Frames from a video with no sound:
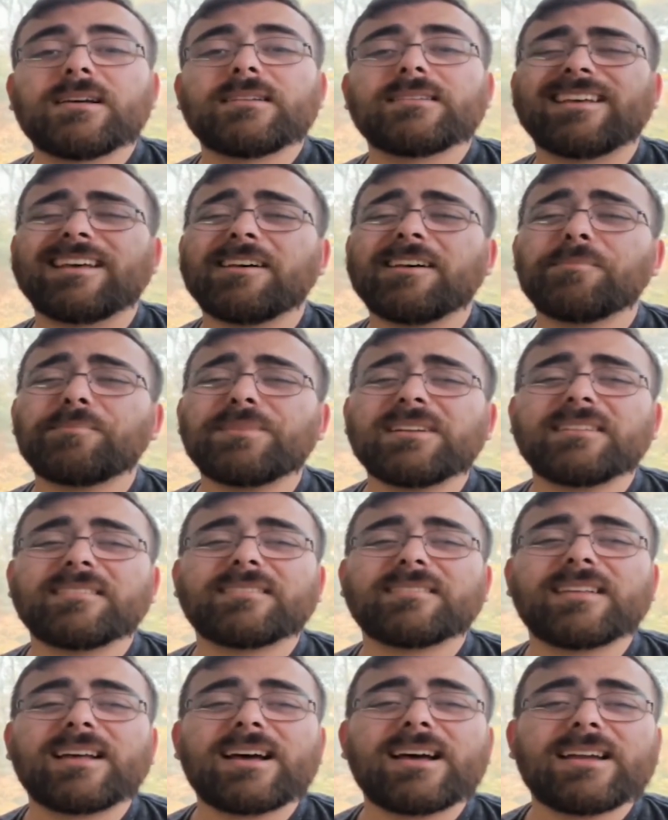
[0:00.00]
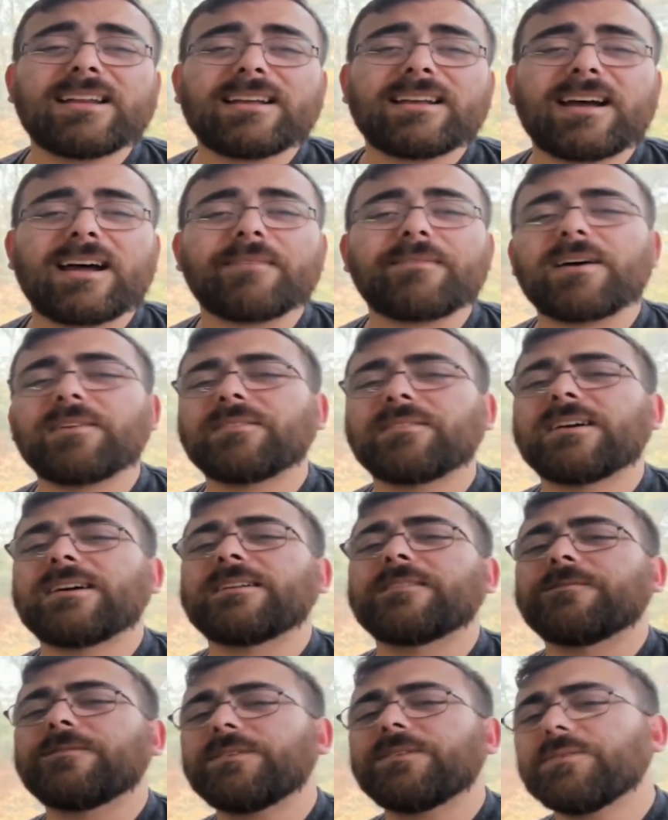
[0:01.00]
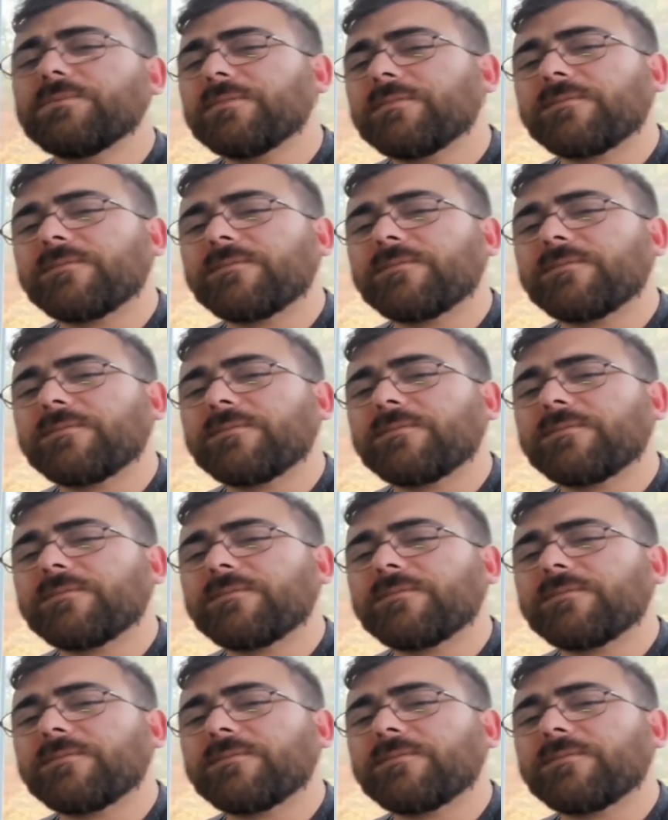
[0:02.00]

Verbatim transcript: To help you decide, I've outlined a few